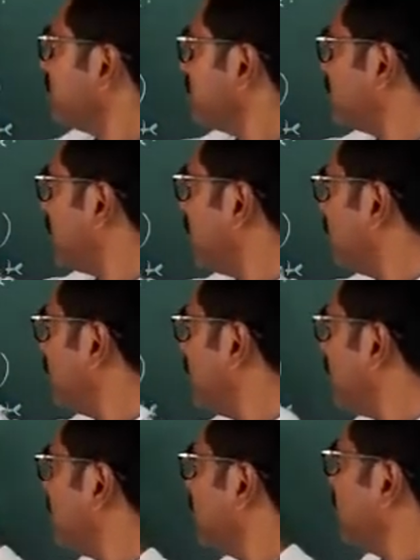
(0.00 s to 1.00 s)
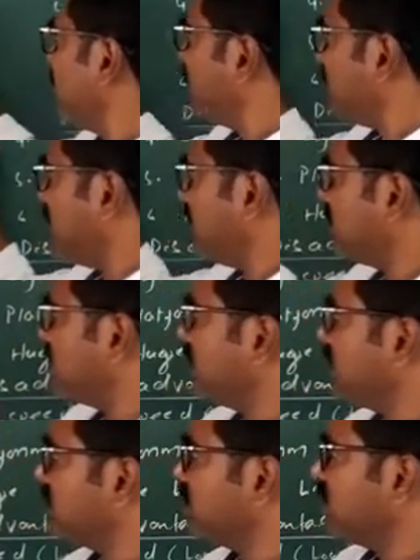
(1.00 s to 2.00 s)
Java,
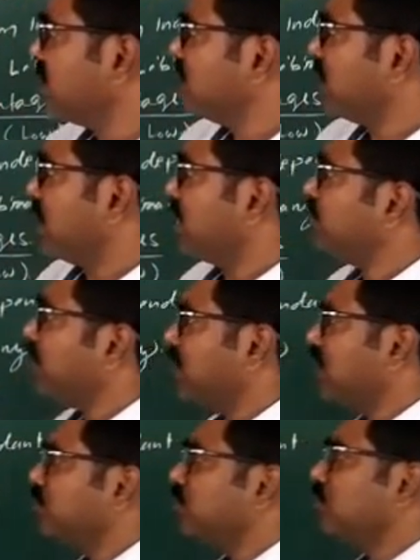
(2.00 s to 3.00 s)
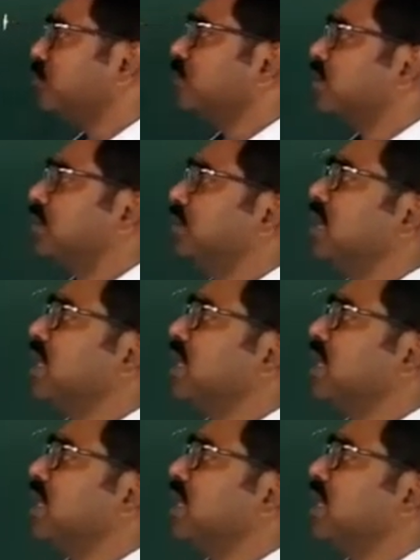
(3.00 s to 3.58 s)
Python, and many more programming